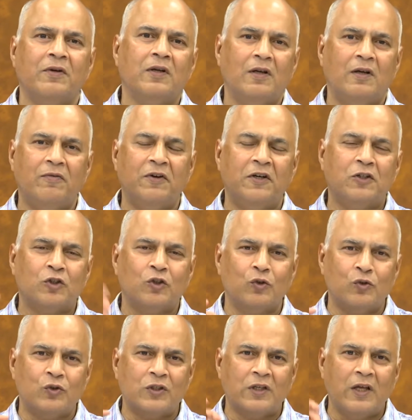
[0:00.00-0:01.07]
it
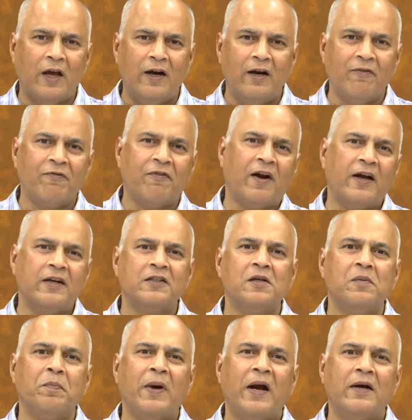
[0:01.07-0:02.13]
shows a diffraction
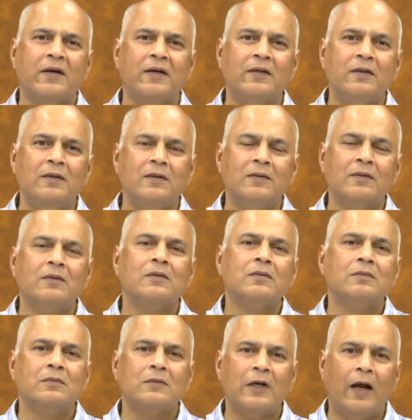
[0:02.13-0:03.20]
pattern,
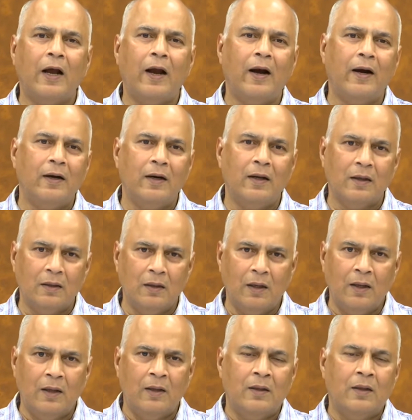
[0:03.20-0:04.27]
and
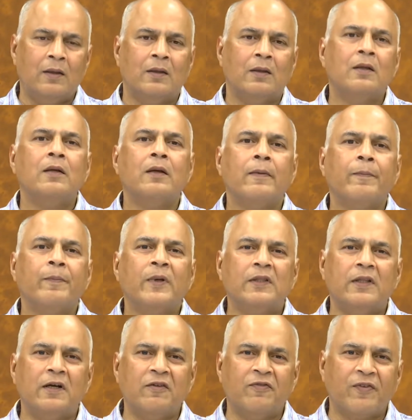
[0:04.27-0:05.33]
the
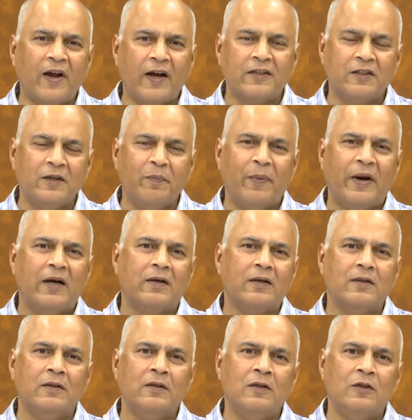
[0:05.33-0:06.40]
diffraction
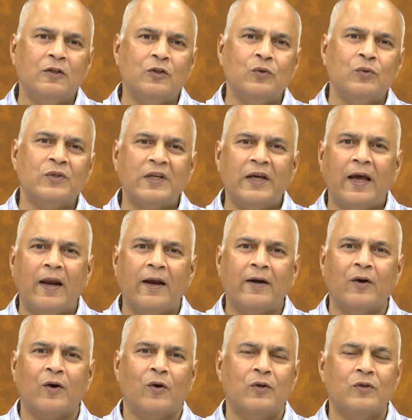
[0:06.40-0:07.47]
pattern using
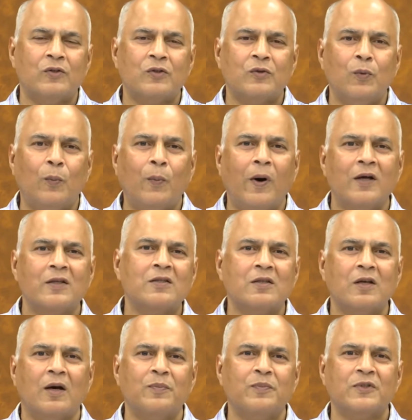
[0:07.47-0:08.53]
electrons was
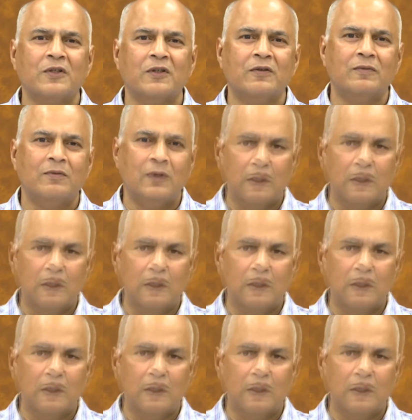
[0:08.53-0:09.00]
observed